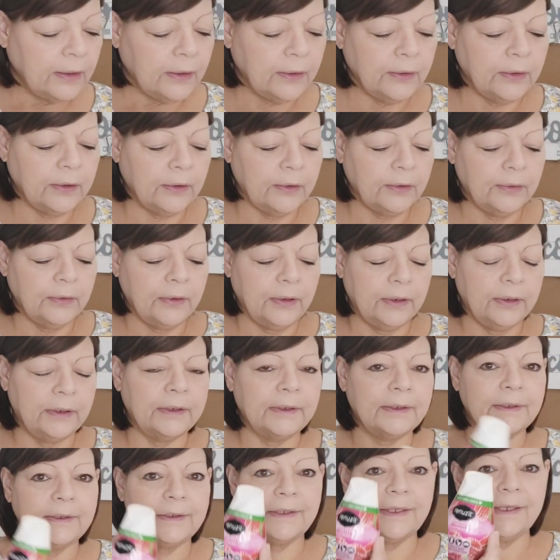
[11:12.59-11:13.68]
Oh,
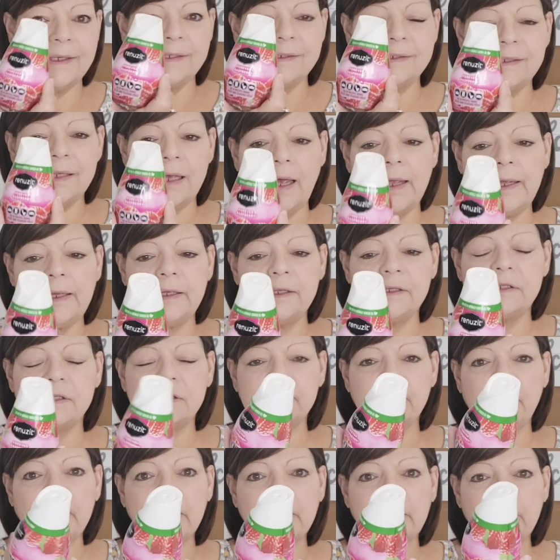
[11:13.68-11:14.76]
this. I could
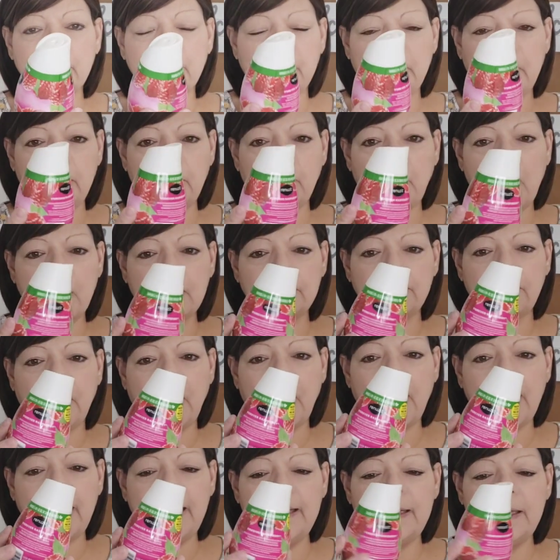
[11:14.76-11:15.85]
smell it when I walked
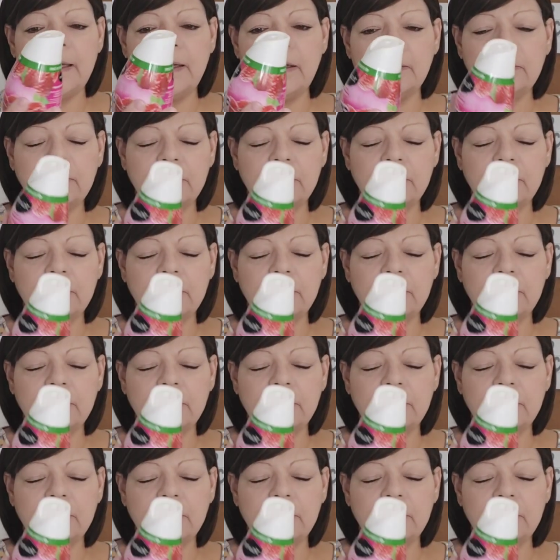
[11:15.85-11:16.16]
by.